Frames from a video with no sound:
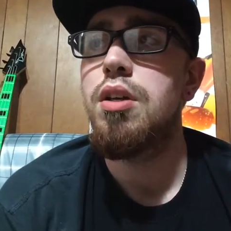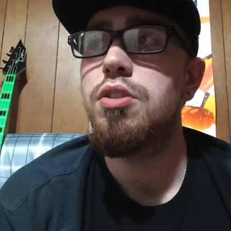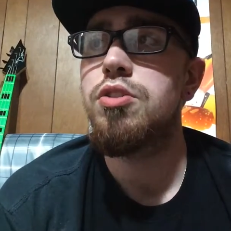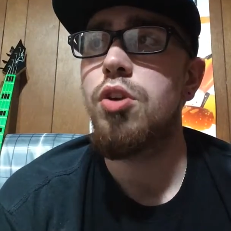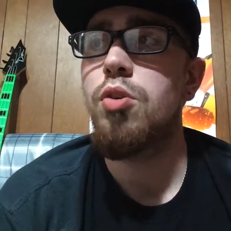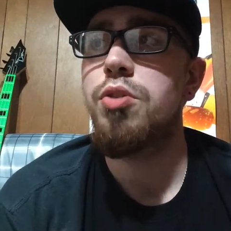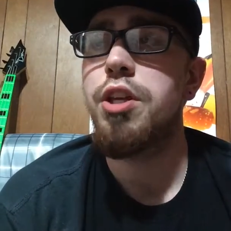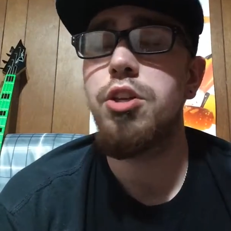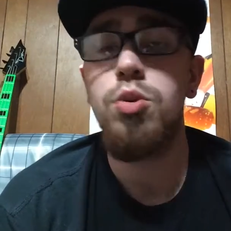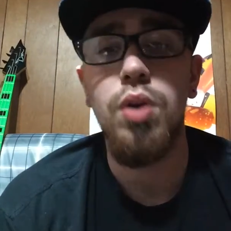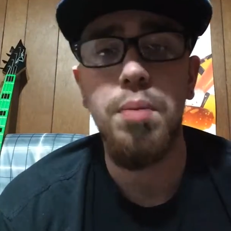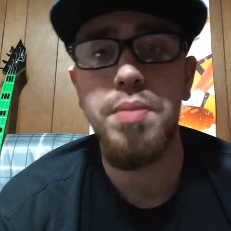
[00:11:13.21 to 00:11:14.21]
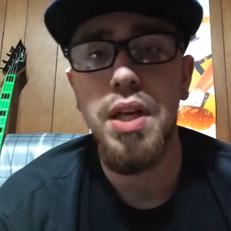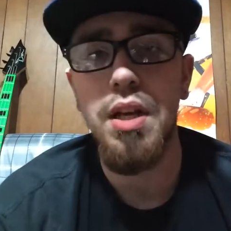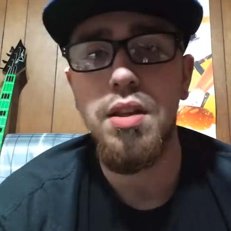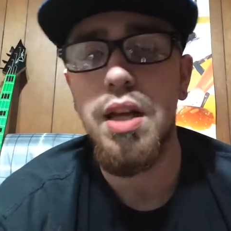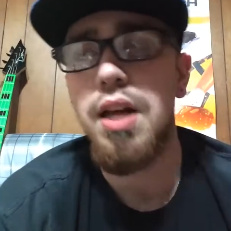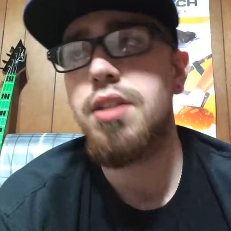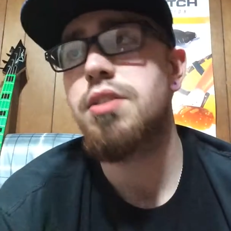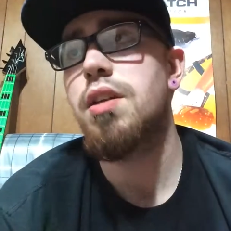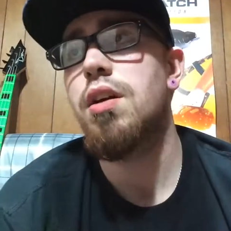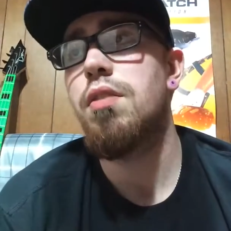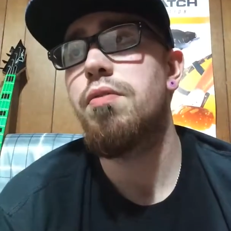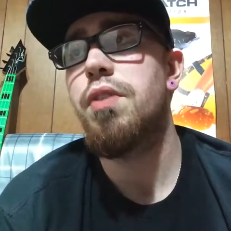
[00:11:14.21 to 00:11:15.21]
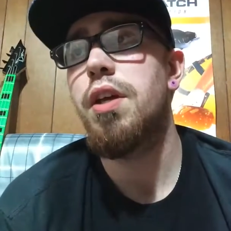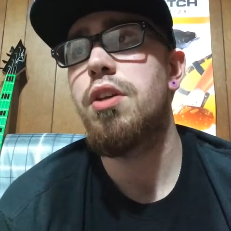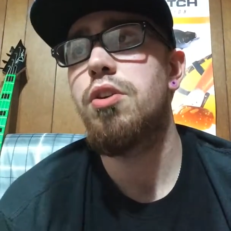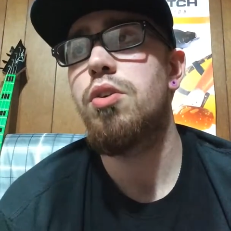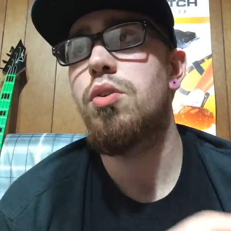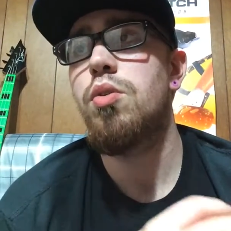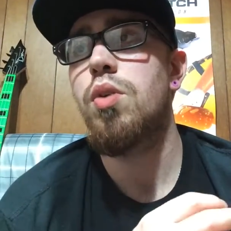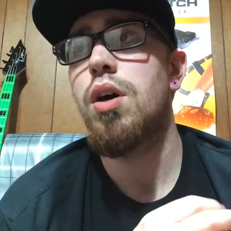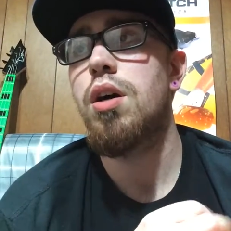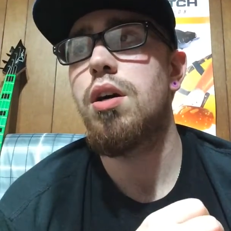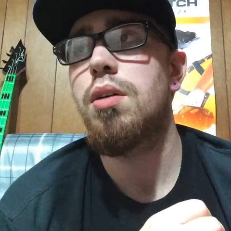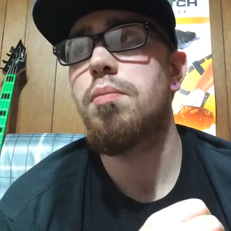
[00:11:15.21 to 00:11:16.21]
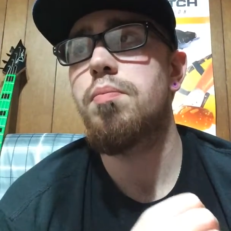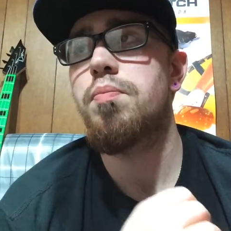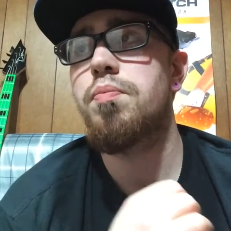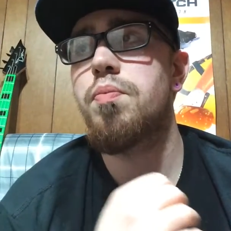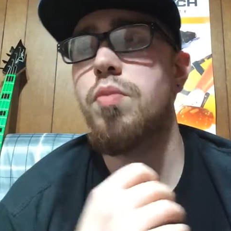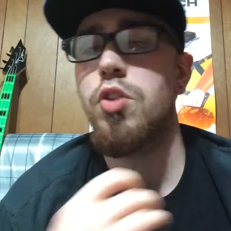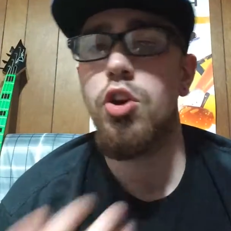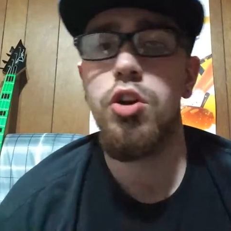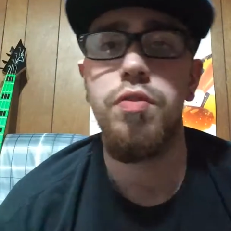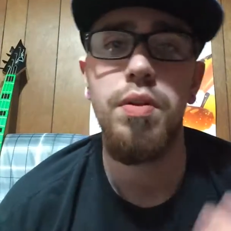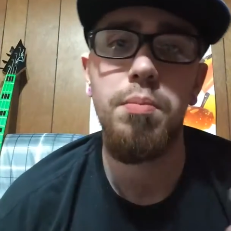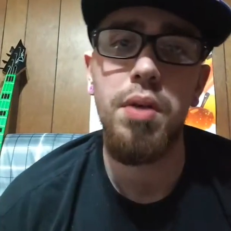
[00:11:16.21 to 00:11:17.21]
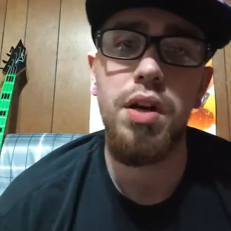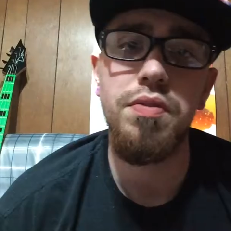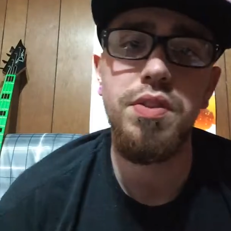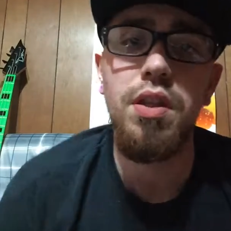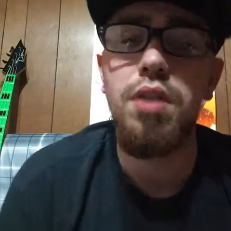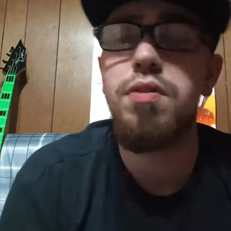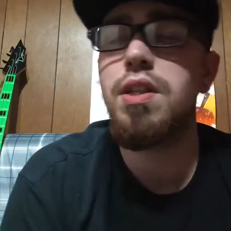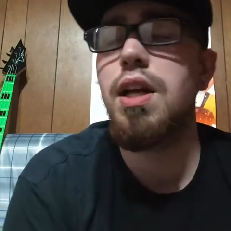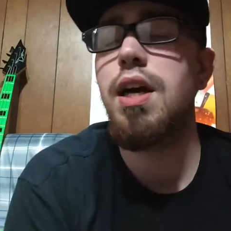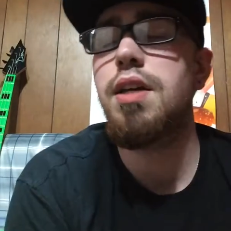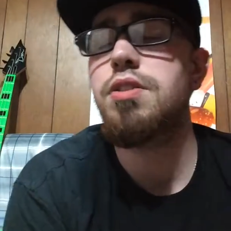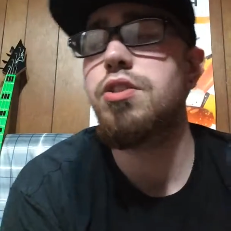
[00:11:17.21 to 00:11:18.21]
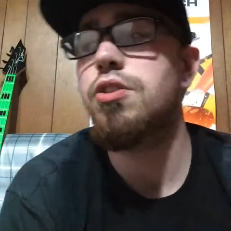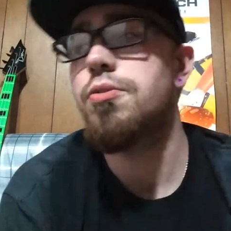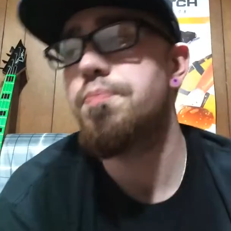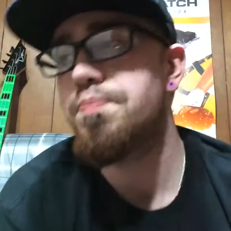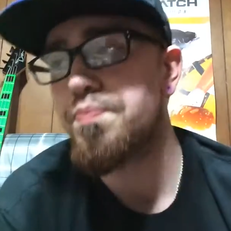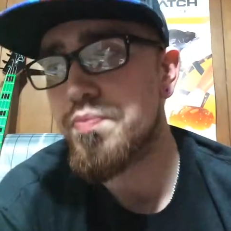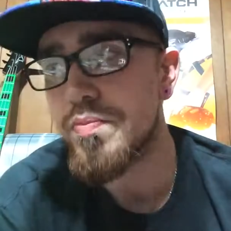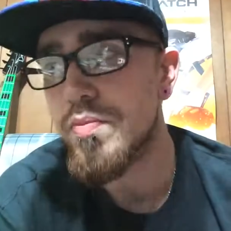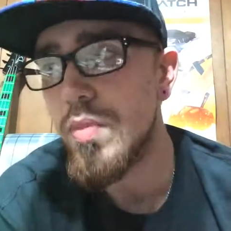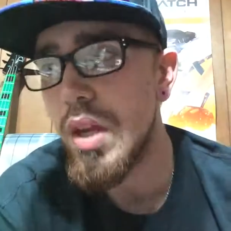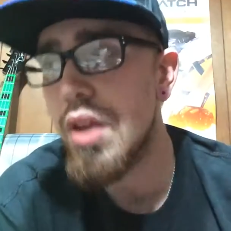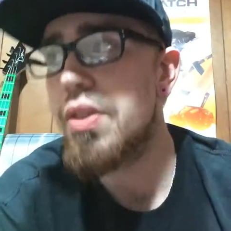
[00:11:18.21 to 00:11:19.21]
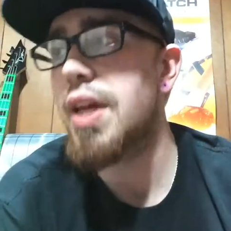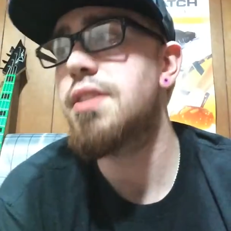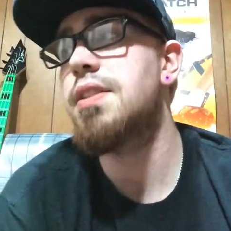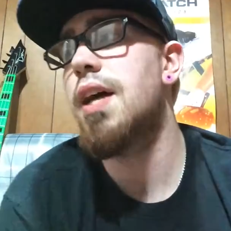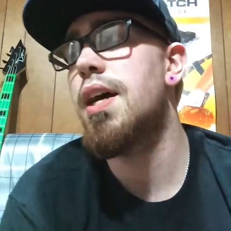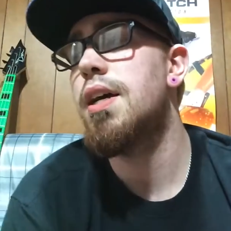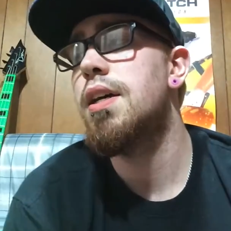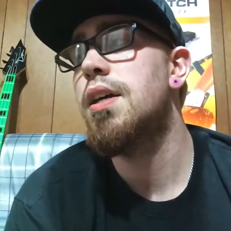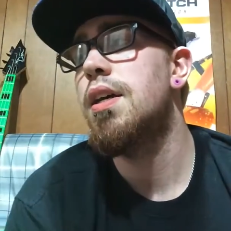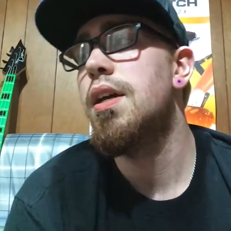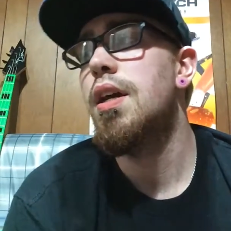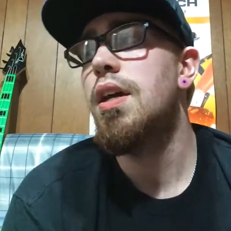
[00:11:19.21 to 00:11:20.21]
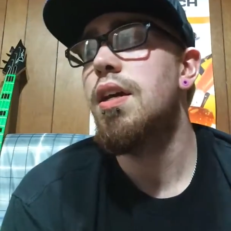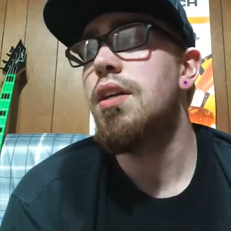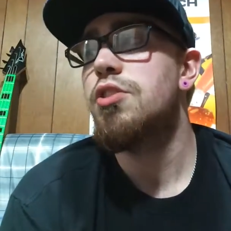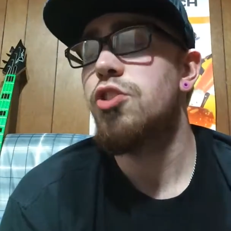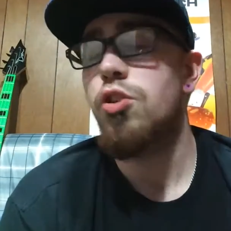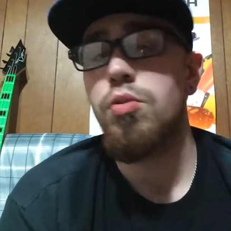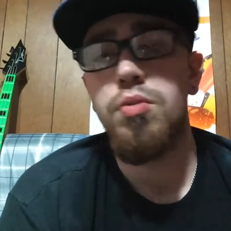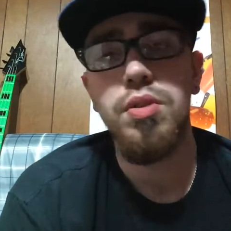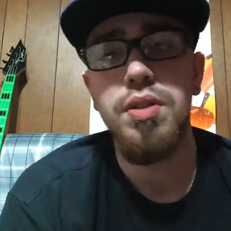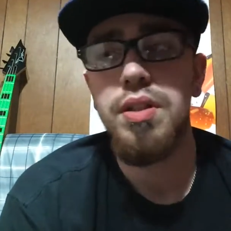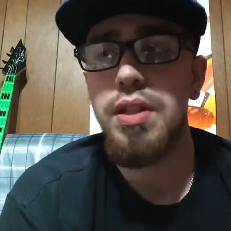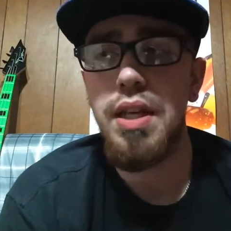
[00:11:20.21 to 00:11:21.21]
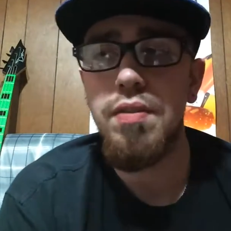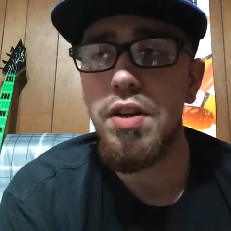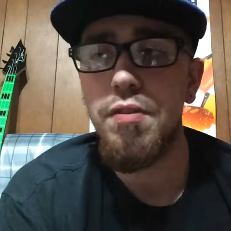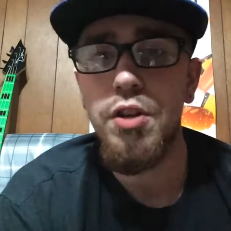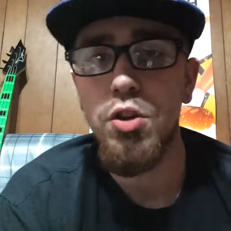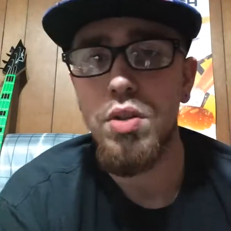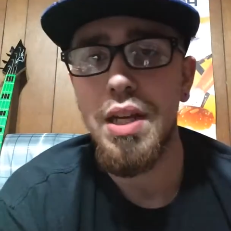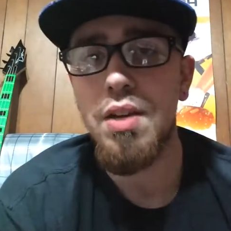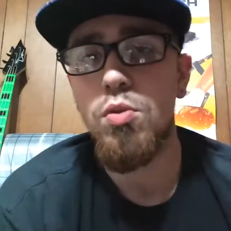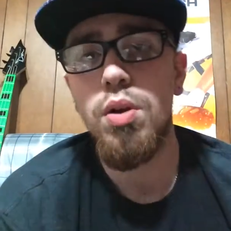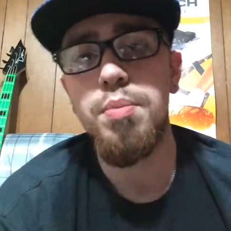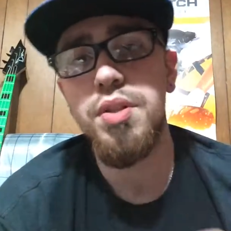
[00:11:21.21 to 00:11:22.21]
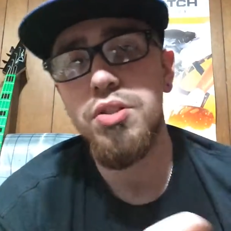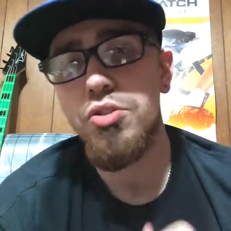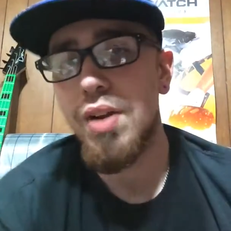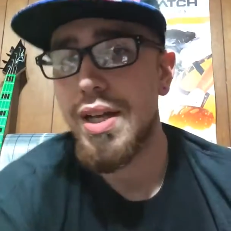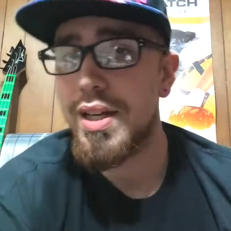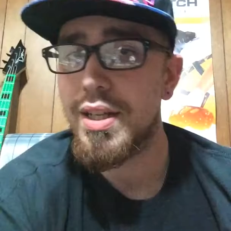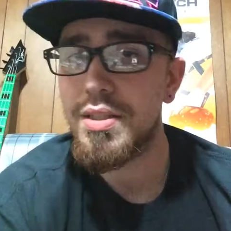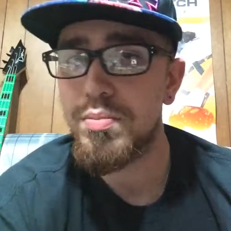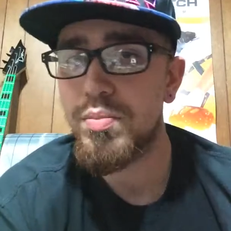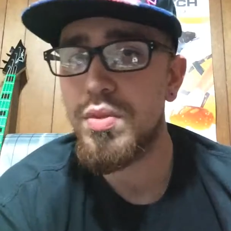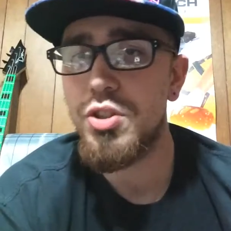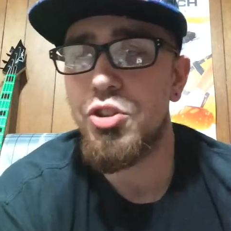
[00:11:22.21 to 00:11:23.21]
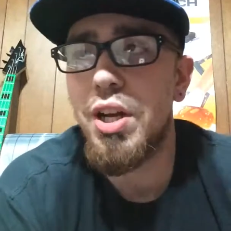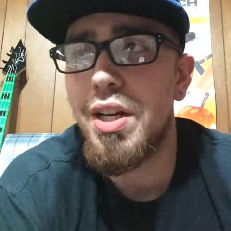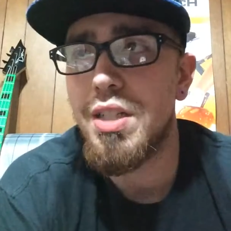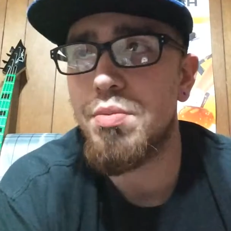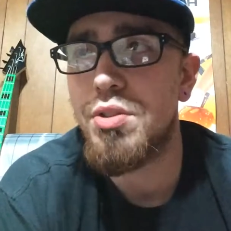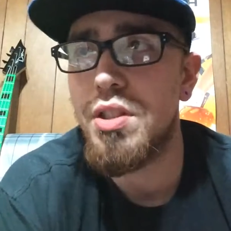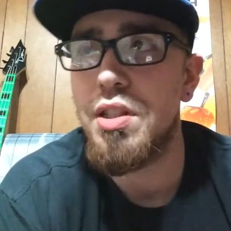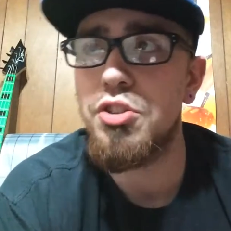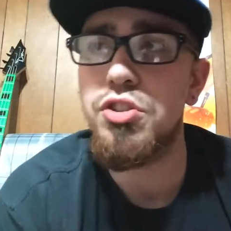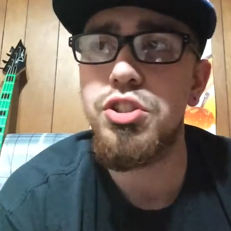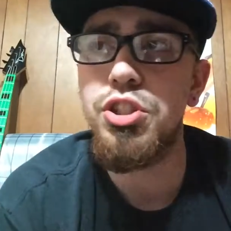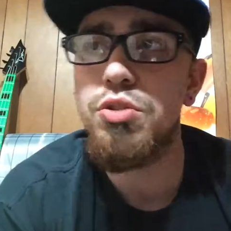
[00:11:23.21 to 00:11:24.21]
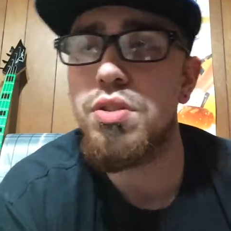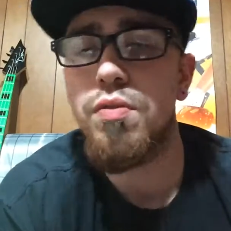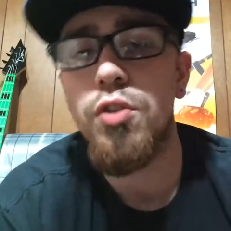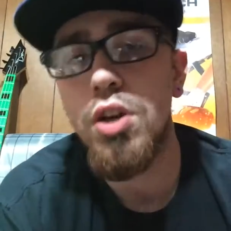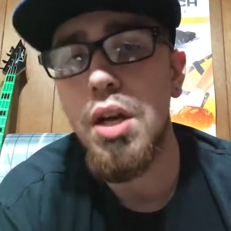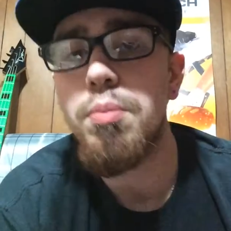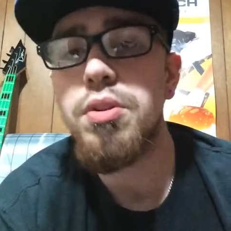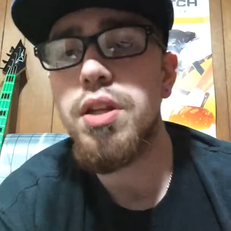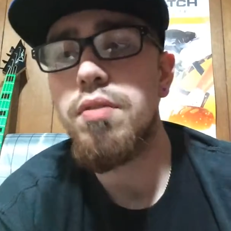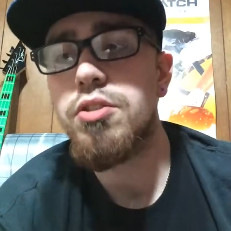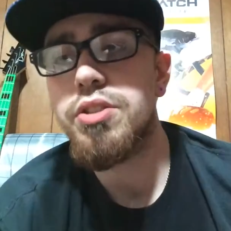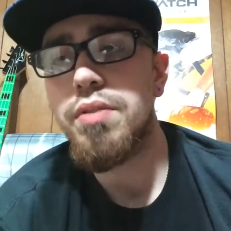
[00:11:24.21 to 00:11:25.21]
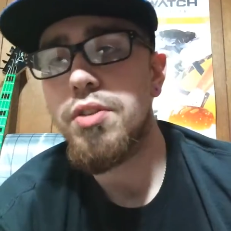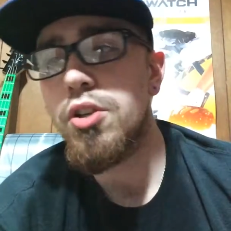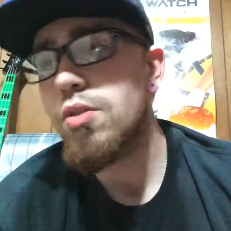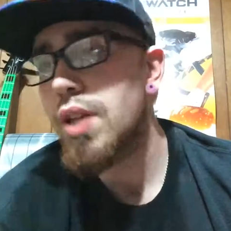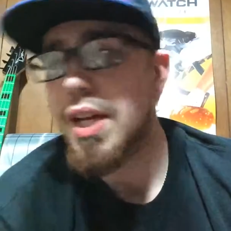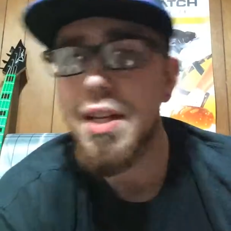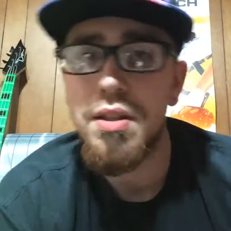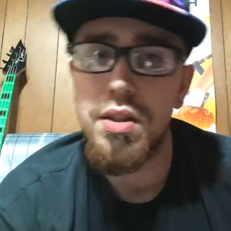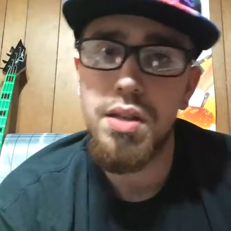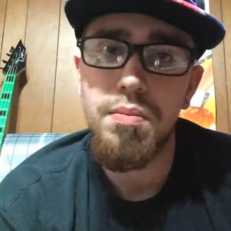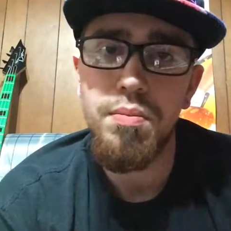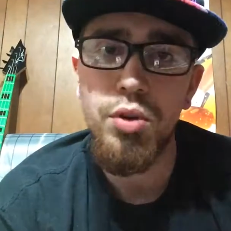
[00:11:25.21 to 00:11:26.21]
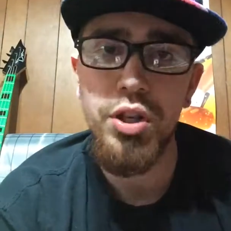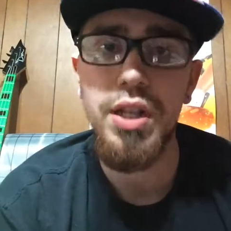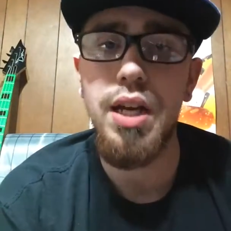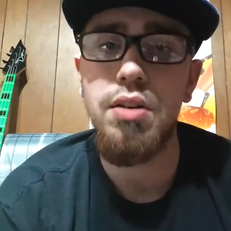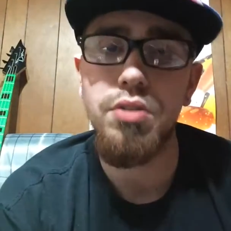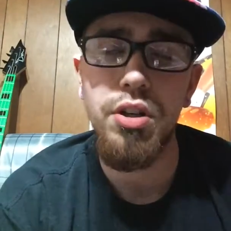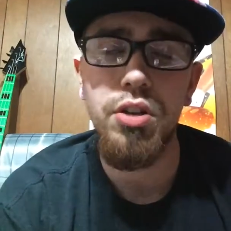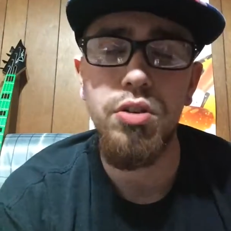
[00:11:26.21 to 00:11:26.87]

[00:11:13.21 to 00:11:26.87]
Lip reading: So they do update a lot of stuff. They do nerf and buff stuff a lot. So that's that. So even if you don't like a weapon, try an X Prestige. Just use it for a couple levels. If you don't like it, then put it down.